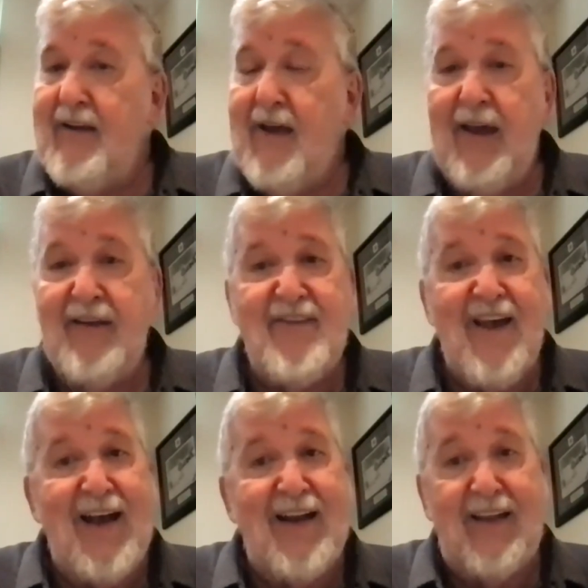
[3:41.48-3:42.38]
Yeah.
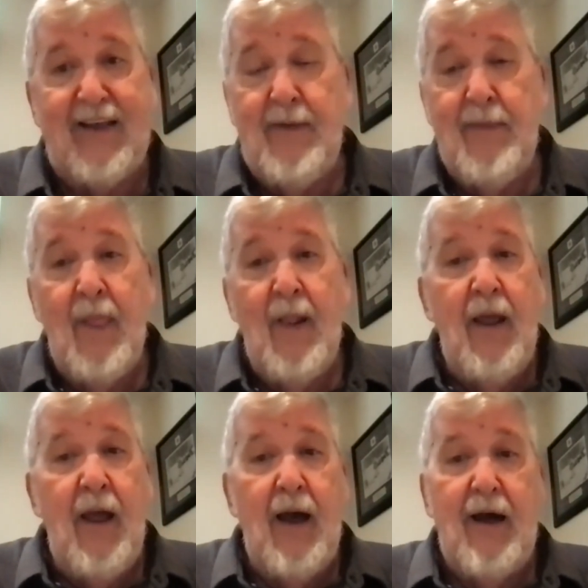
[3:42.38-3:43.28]
Exactly.
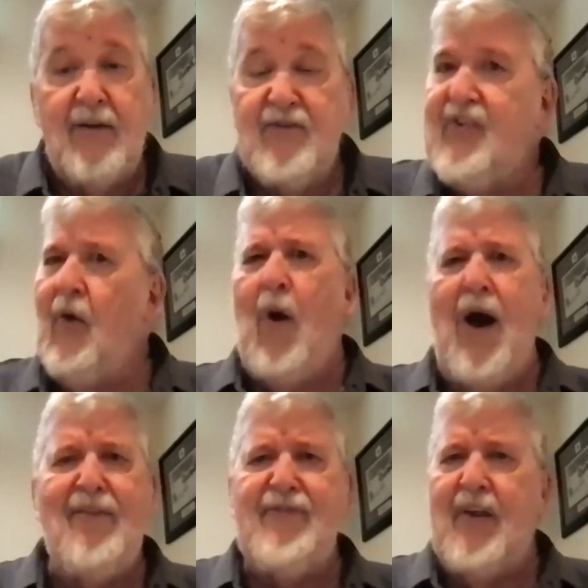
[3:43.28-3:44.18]
So
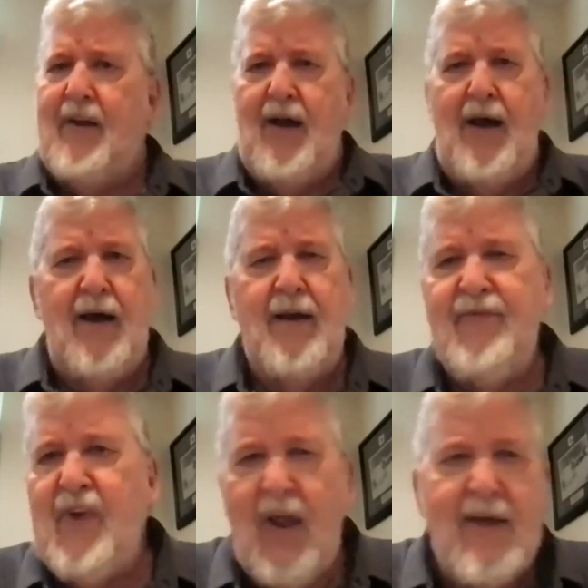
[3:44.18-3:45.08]
often,
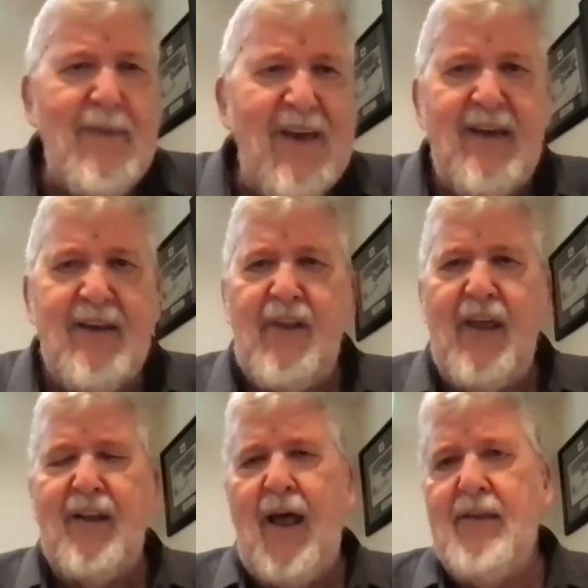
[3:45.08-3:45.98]
if you're like me,
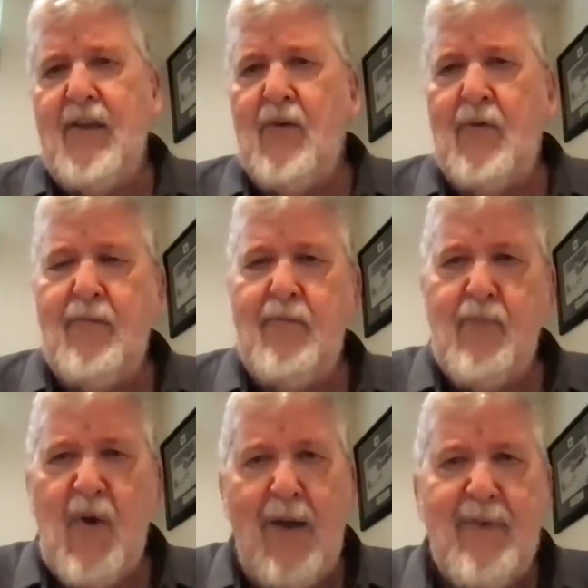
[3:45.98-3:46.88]
you
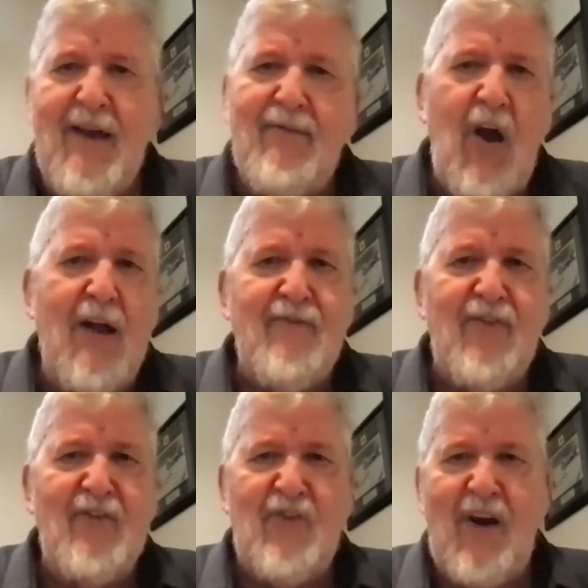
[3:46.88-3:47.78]
probably have gotten
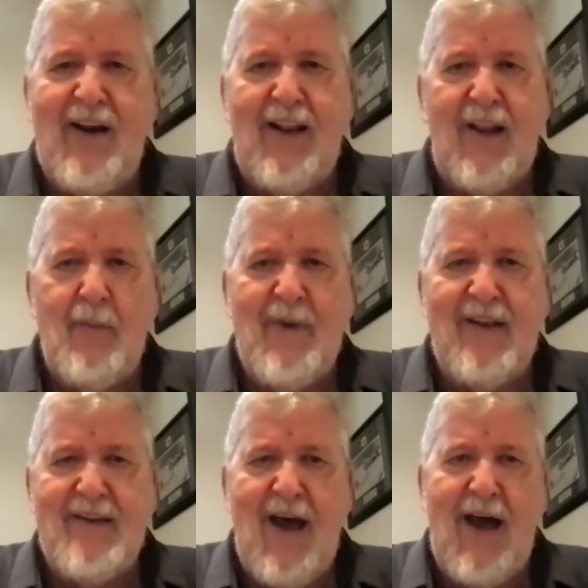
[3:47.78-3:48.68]
frustrated a little bit
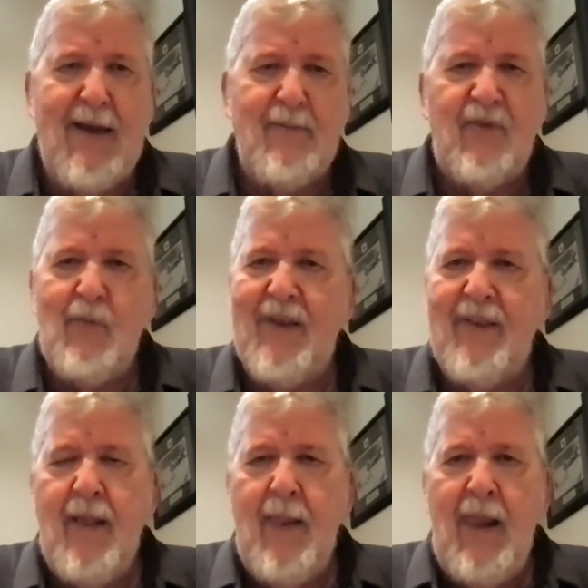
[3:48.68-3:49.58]
at times with
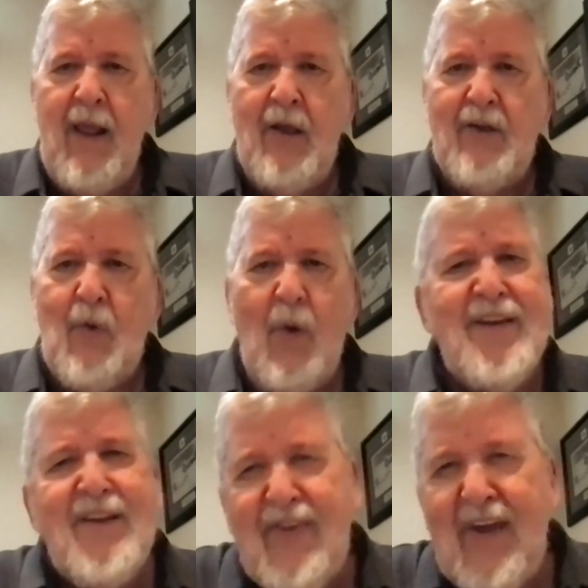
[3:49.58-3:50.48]

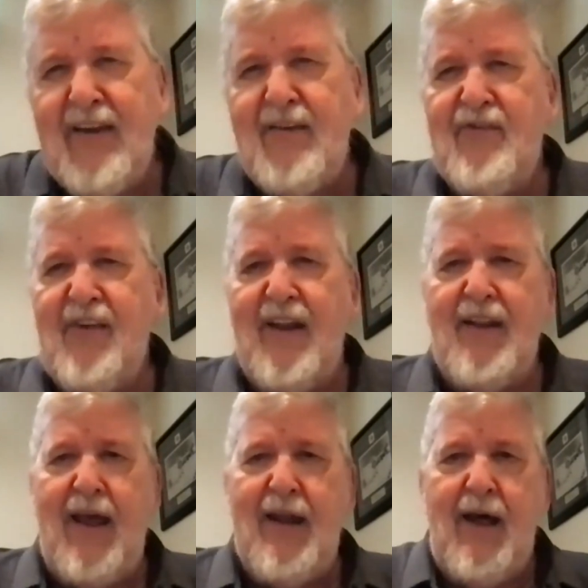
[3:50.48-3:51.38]
going to things, and
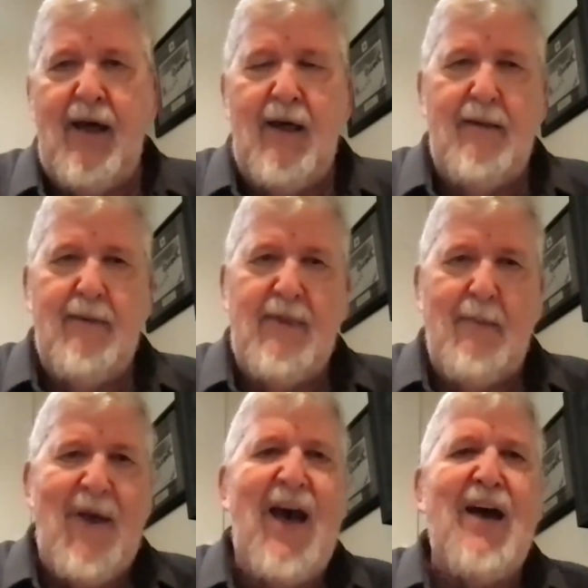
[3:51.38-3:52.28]

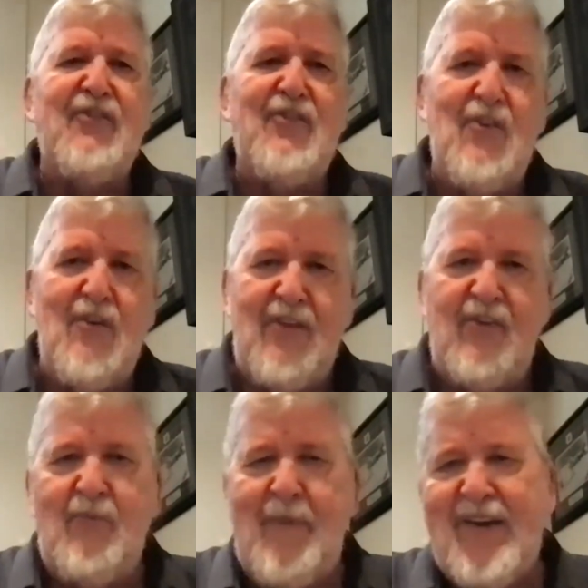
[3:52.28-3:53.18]
the pastor, the
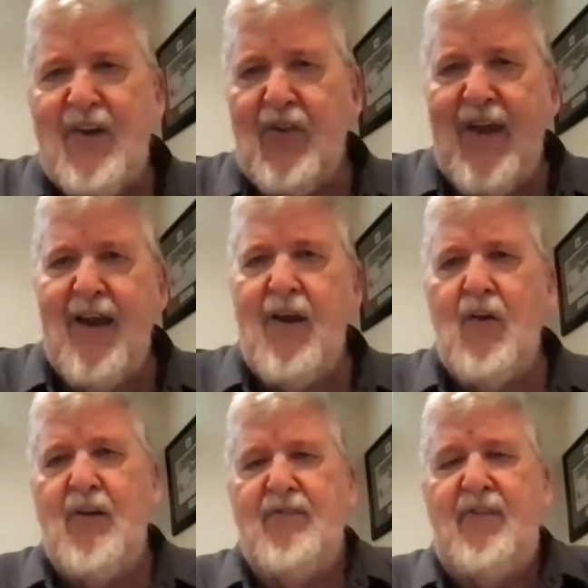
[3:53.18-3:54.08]
speaker
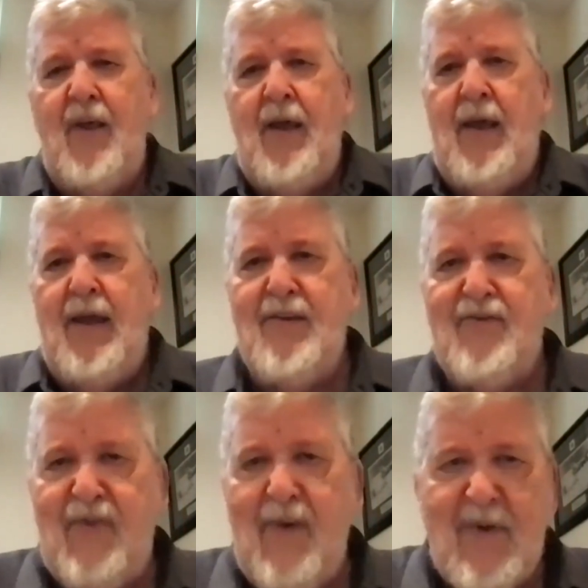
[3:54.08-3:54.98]
there is
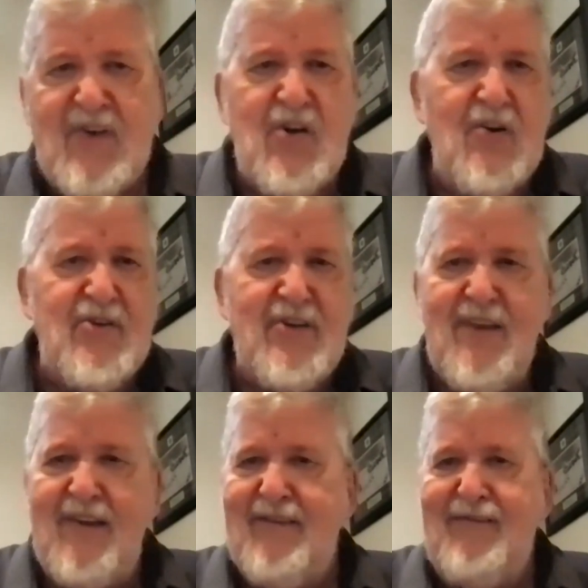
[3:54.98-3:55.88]
from a church that